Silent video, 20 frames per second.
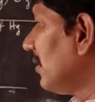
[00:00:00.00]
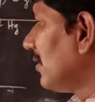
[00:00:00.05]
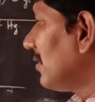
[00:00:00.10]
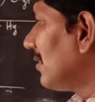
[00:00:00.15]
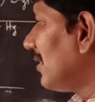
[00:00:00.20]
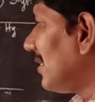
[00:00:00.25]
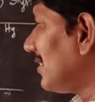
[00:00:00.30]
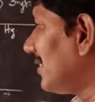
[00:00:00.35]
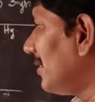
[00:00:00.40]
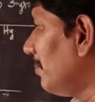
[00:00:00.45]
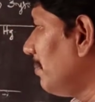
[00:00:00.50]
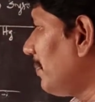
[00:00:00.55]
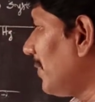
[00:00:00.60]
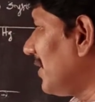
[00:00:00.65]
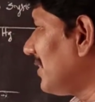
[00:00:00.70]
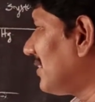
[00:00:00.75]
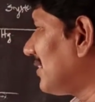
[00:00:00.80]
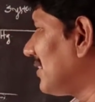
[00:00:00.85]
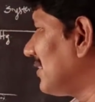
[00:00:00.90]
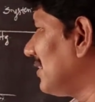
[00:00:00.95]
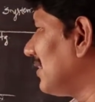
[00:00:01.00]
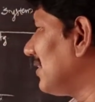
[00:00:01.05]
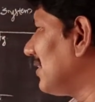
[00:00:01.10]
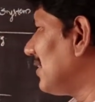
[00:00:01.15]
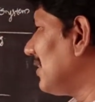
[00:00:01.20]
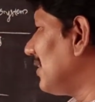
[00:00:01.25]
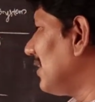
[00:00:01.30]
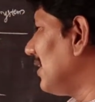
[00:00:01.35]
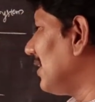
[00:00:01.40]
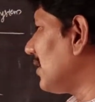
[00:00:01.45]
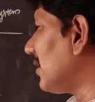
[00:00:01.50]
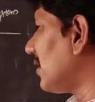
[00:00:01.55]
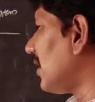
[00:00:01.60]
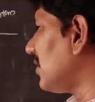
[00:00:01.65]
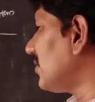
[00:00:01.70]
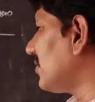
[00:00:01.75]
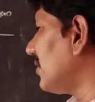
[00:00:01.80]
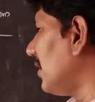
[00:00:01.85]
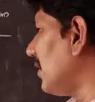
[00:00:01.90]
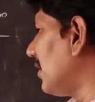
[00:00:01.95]
the simplest
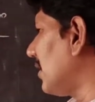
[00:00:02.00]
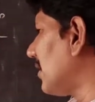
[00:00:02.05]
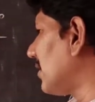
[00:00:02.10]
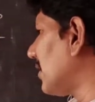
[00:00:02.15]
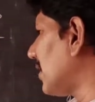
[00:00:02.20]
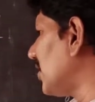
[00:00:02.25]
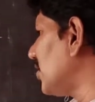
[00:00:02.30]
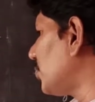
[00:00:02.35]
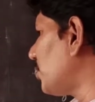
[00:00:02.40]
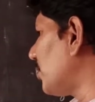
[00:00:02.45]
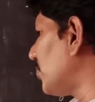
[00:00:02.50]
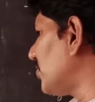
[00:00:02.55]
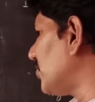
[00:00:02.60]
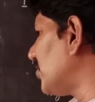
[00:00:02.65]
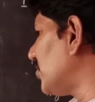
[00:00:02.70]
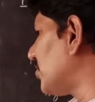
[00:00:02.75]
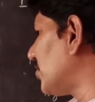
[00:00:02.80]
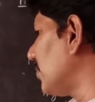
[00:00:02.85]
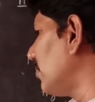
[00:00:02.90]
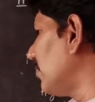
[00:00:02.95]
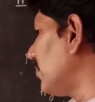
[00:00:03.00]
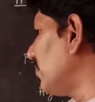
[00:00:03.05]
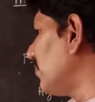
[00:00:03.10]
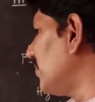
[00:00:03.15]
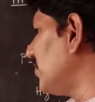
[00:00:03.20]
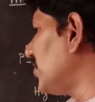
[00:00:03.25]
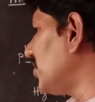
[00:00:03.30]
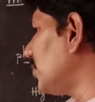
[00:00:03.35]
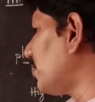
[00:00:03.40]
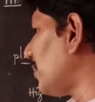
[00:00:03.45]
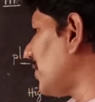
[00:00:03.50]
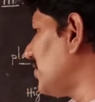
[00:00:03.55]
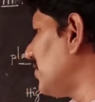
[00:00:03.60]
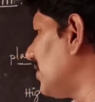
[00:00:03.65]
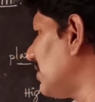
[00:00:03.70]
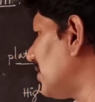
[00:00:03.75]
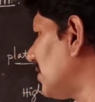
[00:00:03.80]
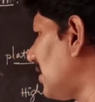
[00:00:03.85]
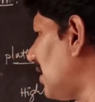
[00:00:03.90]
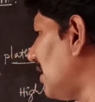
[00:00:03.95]
intracellular transport system which is
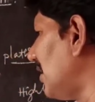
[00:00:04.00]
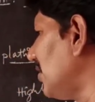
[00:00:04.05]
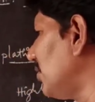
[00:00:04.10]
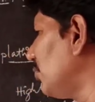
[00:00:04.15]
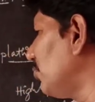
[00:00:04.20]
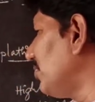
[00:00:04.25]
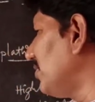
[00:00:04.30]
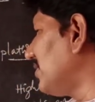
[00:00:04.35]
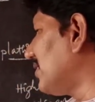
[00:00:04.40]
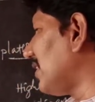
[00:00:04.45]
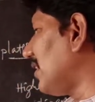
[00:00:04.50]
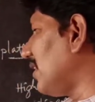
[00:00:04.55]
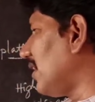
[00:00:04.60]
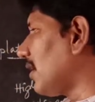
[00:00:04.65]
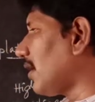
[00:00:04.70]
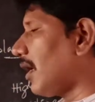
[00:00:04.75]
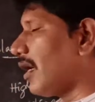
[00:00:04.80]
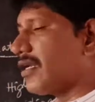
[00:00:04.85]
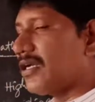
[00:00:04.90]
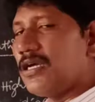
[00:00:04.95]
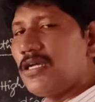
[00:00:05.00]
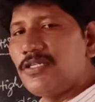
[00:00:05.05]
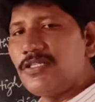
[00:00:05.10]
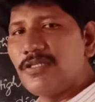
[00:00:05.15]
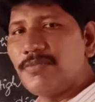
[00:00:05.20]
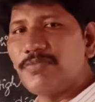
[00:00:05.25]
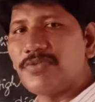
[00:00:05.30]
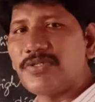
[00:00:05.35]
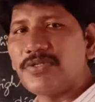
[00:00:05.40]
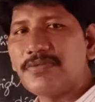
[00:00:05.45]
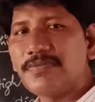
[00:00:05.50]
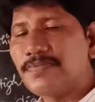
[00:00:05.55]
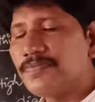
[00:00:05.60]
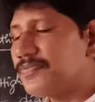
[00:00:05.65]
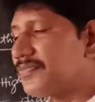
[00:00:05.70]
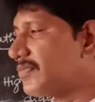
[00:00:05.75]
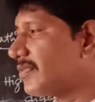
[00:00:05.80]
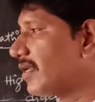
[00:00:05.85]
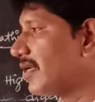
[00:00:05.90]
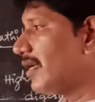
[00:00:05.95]
present in the unicellular organisms.
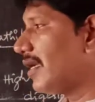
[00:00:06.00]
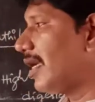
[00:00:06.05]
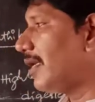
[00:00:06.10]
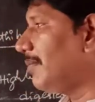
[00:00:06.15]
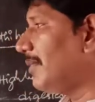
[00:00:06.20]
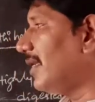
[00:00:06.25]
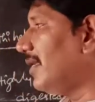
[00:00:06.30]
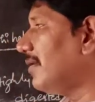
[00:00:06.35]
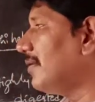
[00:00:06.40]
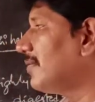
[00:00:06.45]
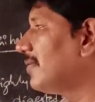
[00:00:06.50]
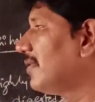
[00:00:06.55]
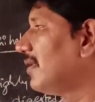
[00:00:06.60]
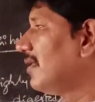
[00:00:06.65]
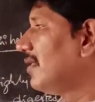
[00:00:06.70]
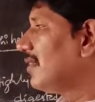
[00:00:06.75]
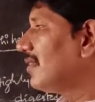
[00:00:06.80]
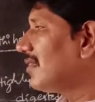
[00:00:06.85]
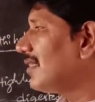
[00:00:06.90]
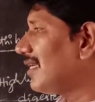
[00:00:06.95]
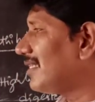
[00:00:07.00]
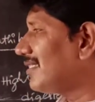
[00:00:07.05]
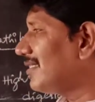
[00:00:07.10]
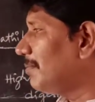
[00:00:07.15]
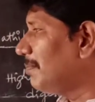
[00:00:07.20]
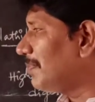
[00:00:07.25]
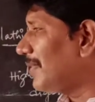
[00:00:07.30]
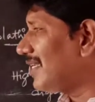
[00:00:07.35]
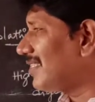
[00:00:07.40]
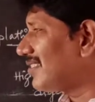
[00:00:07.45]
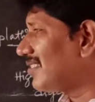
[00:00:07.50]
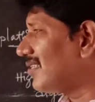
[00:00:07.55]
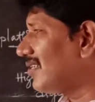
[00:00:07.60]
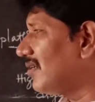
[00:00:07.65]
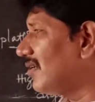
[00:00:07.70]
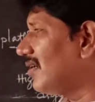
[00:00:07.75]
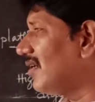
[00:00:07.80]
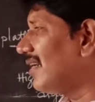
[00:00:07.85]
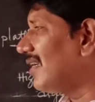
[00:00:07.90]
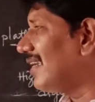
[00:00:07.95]
I mean the simplest
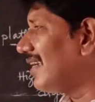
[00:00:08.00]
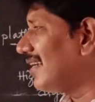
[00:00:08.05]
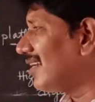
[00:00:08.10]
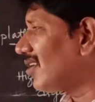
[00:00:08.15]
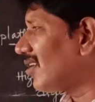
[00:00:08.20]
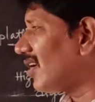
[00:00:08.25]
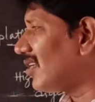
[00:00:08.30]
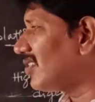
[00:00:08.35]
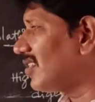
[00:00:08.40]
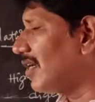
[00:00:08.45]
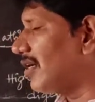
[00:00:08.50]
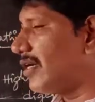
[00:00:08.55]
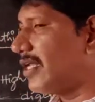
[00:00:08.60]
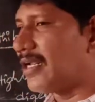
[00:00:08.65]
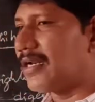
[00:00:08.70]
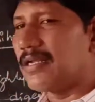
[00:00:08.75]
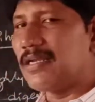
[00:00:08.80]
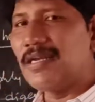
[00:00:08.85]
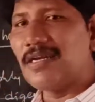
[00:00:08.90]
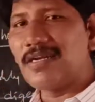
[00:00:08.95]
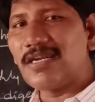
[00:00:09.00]
intracellular